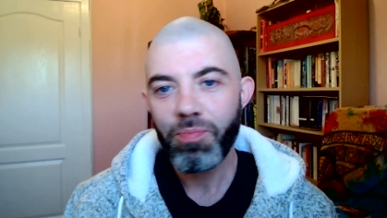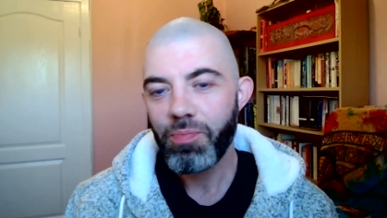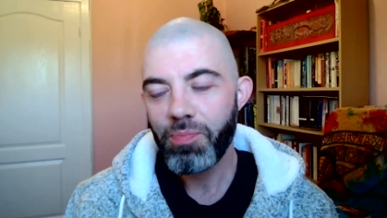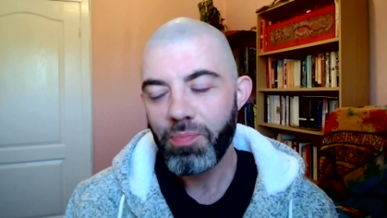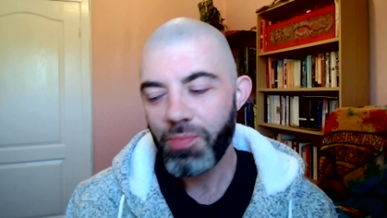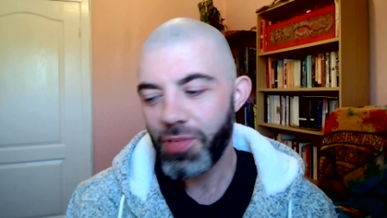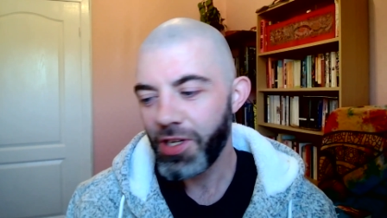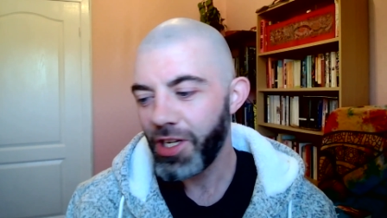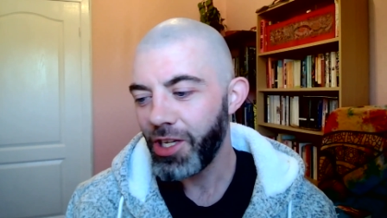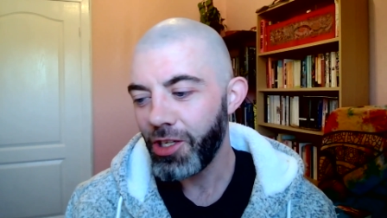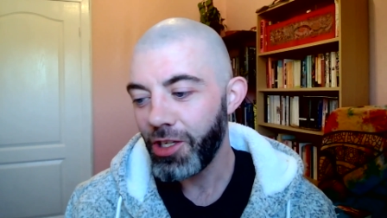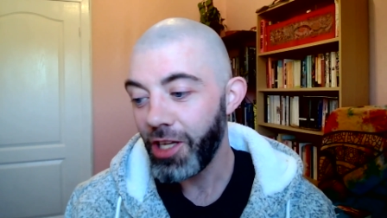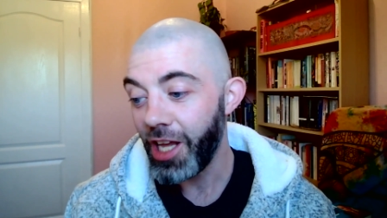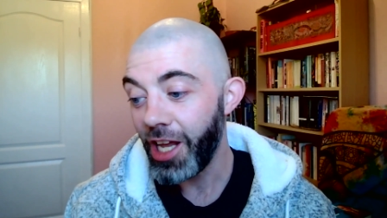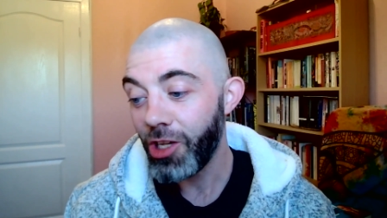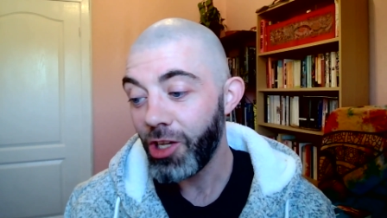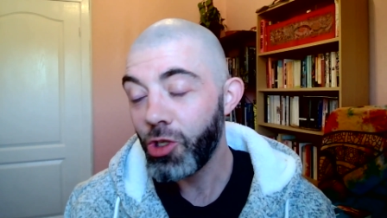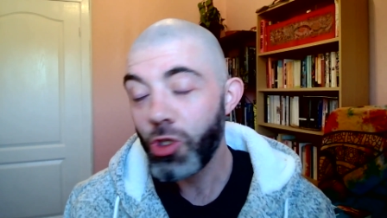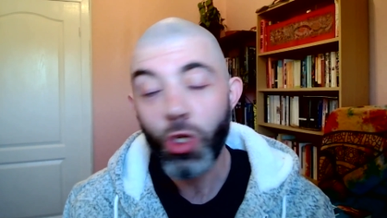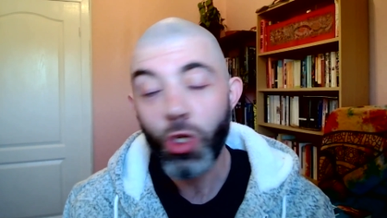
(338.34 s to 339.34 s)
But
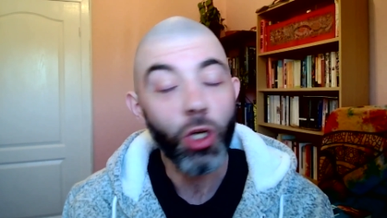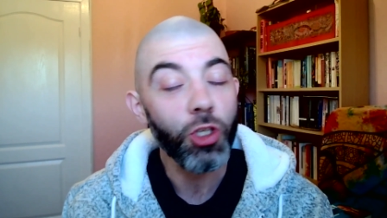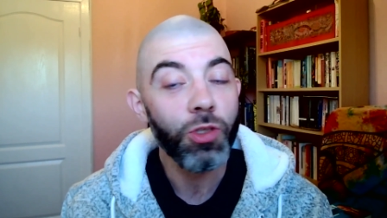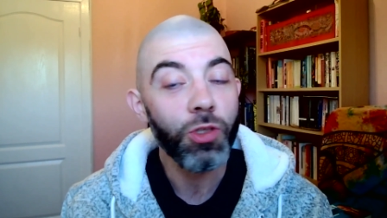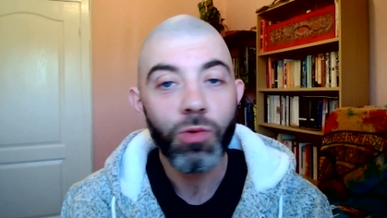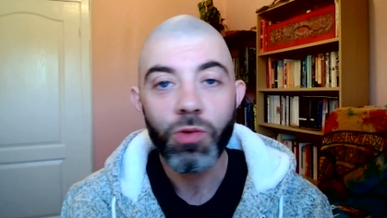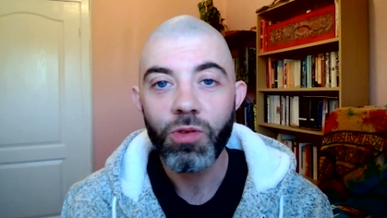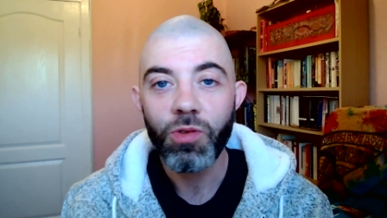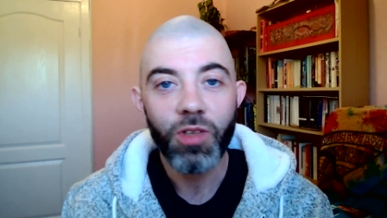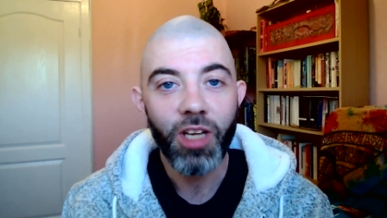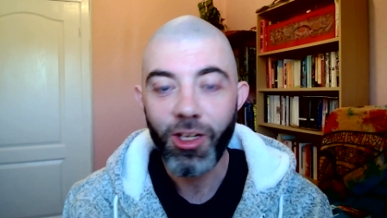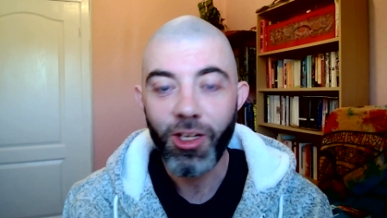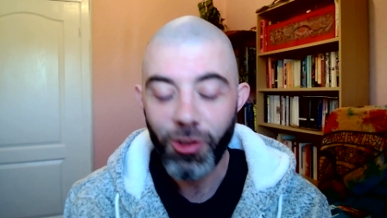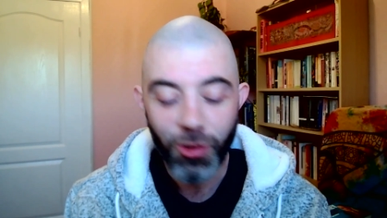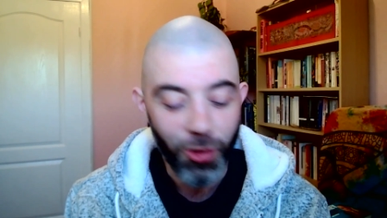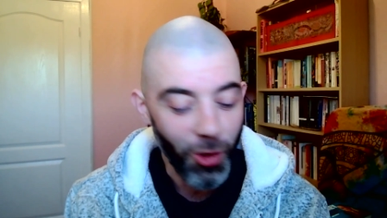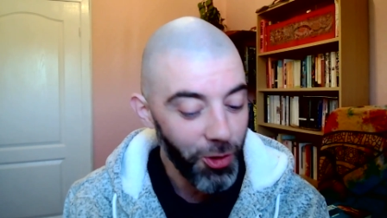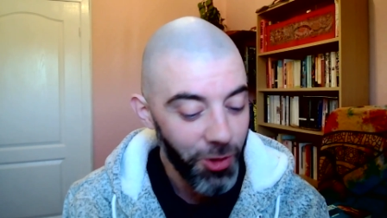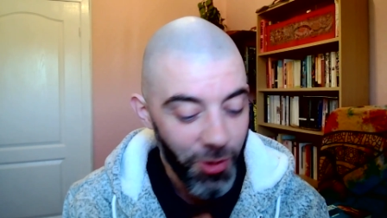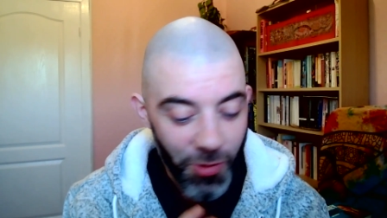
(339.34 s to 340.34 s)
it
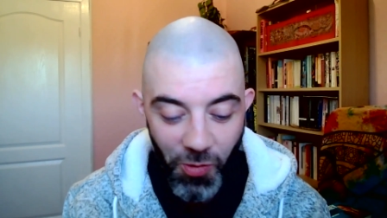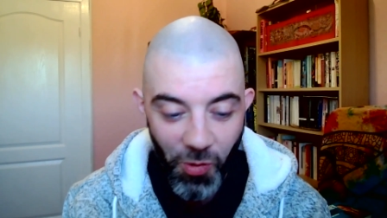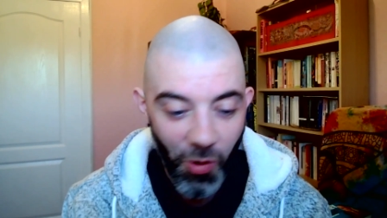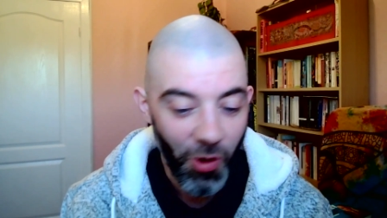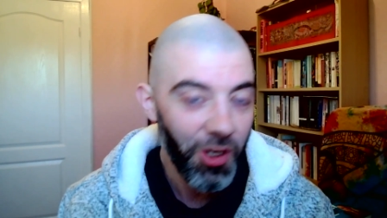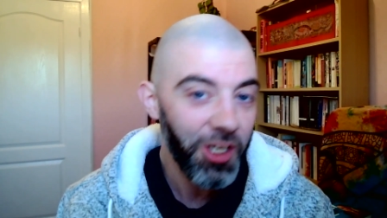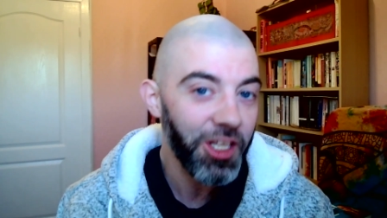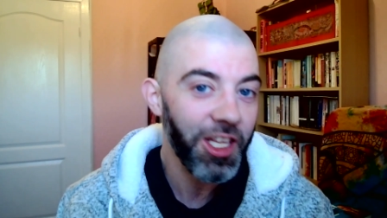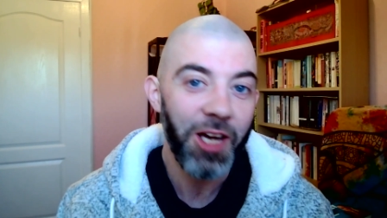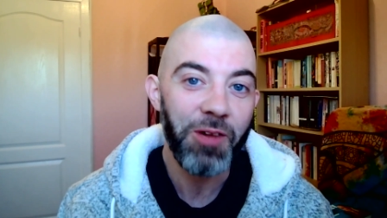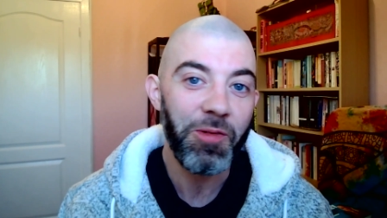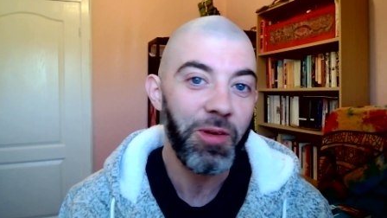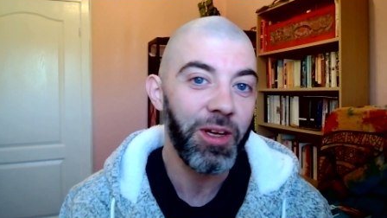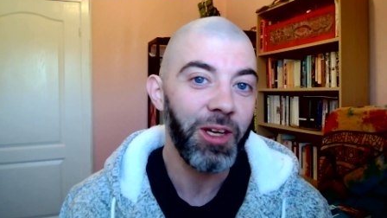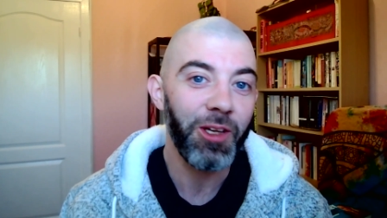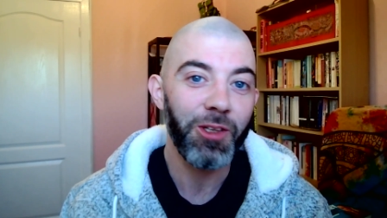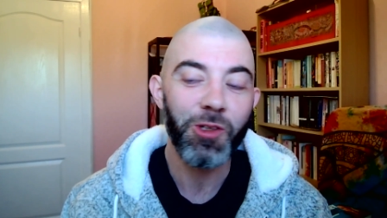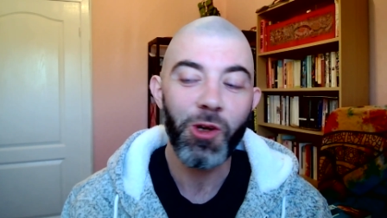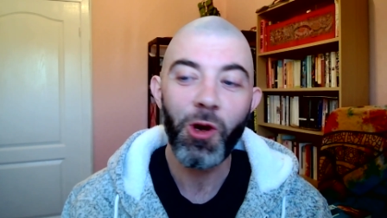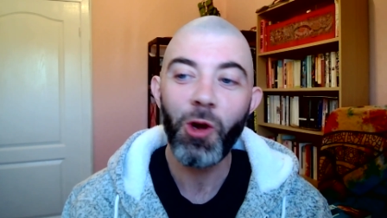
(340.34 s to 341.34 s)
doesn't work that way
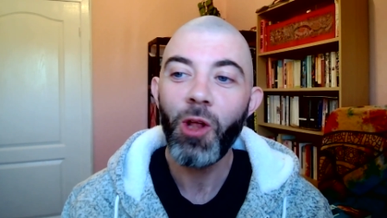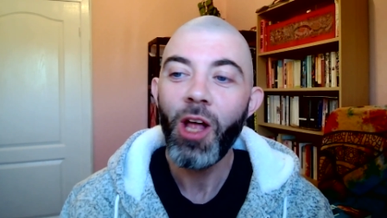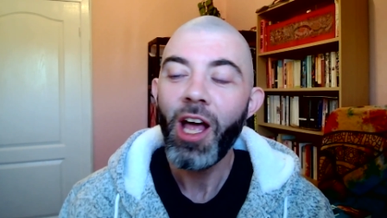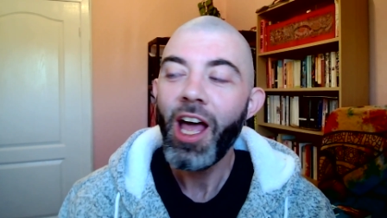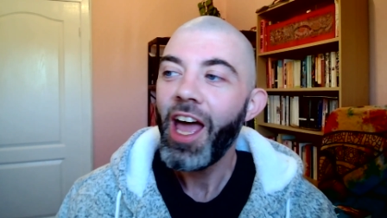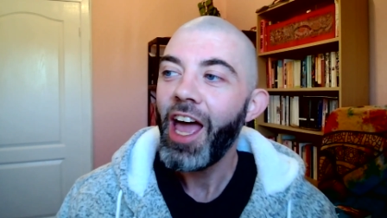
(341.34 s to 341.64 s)
at all.